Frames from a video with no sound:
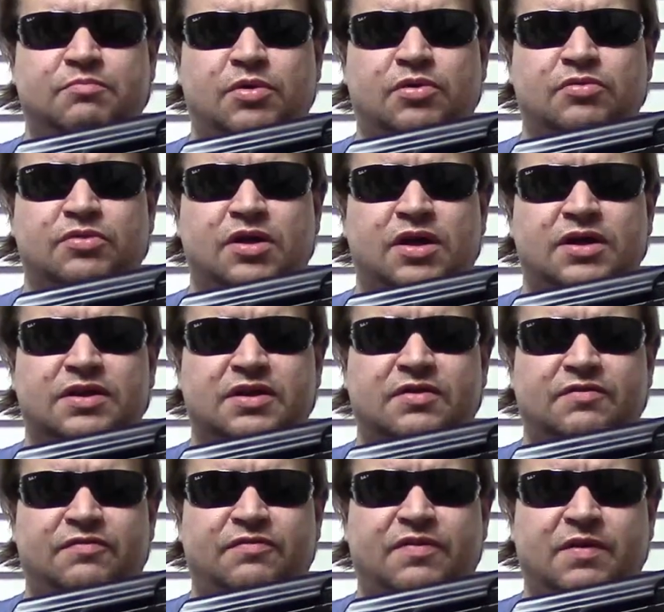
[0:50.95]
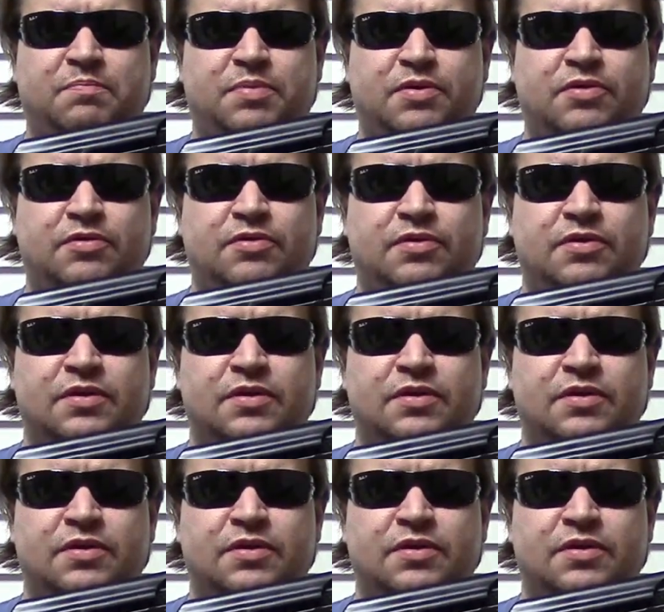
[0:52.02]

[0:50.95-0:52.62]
Molot VEPR